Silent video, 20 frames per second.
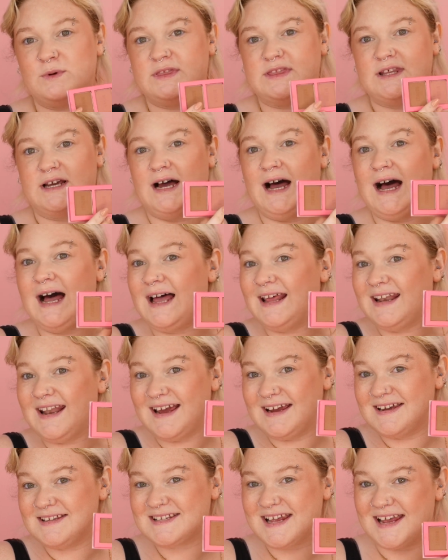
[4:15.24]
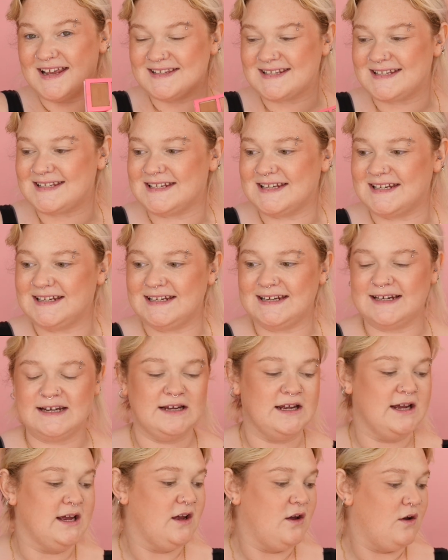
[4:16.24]
with the highlight and see
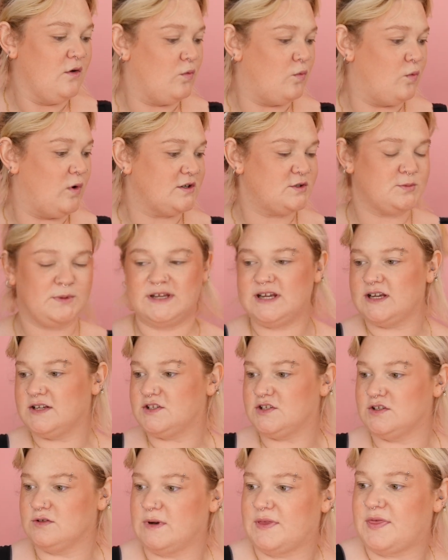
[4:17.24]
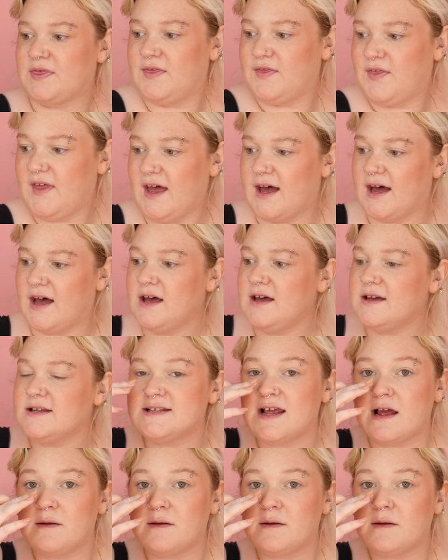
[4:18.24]
what we can do with that.